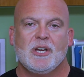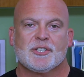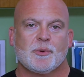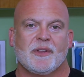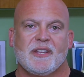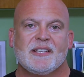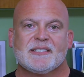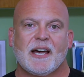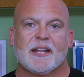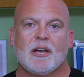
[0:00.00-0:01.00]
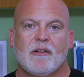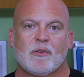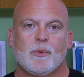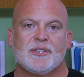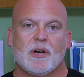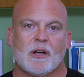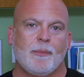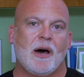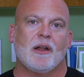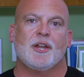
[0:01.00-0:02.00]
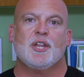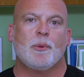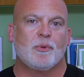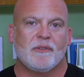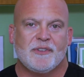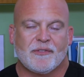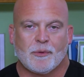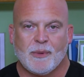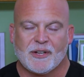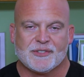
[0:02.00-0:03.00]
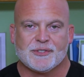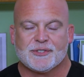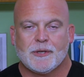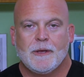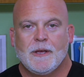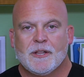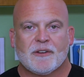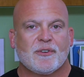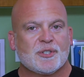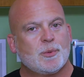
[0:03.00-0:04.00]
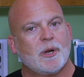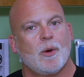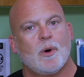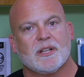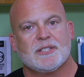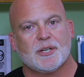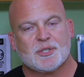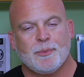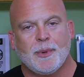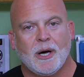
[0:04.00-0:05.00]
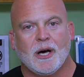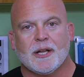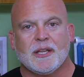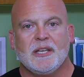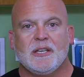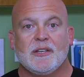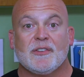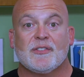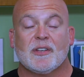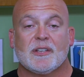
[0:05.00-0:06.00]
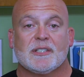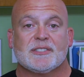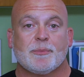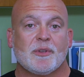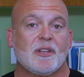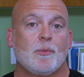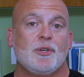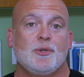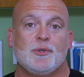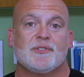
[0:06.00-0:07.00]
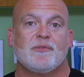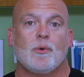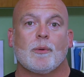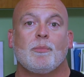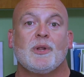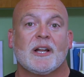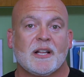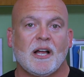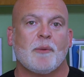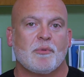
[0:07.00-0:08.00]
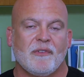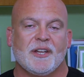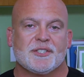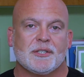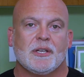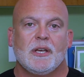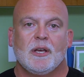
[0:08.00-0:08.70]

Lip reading: So in the inside cover, we talk about a number of different medicines. The first one I want to touch upon is something that we use for blood clot prevention.